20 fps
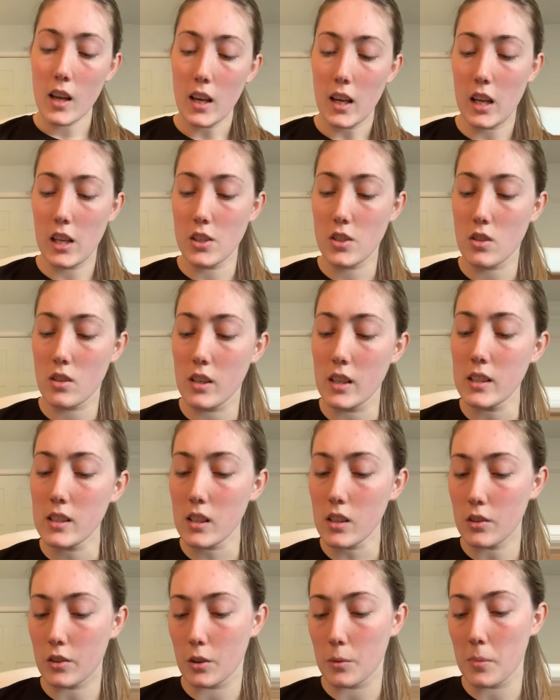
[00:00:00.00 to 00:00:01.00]
A jury is
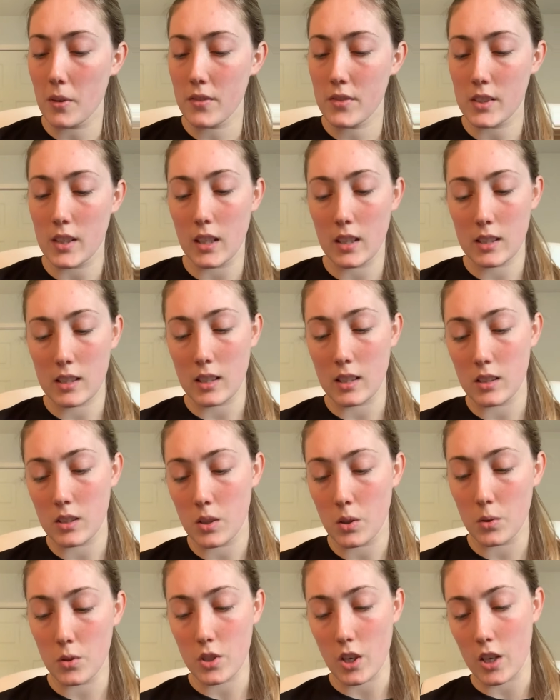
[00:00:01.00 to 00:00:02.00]
a group of citizens
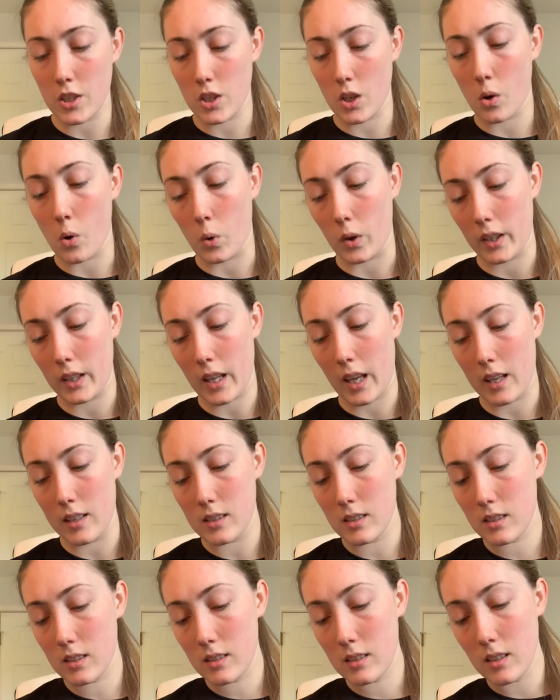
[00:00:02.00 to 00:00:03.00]
who judge a court
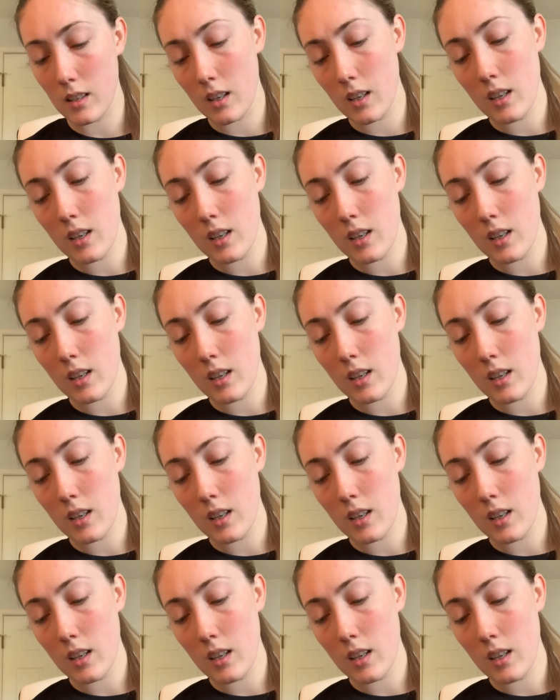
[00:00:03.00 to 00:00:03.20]
case.